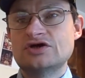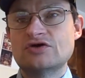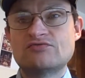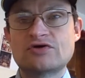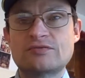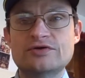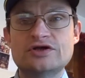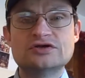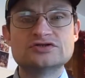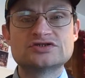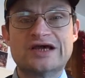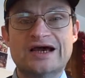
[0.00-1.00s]
You'd probably
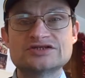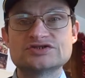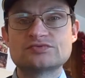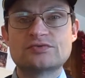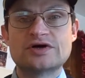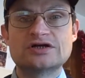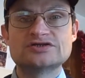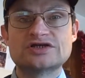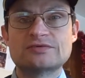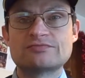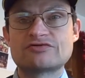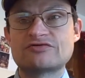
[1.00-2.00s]
use gas as well,
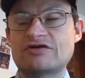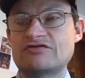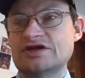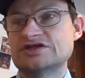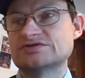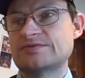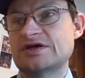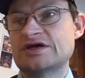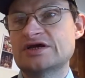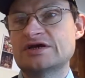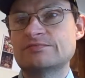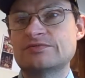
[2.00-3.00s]
temporarily
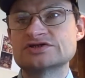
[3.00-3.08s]
speaking,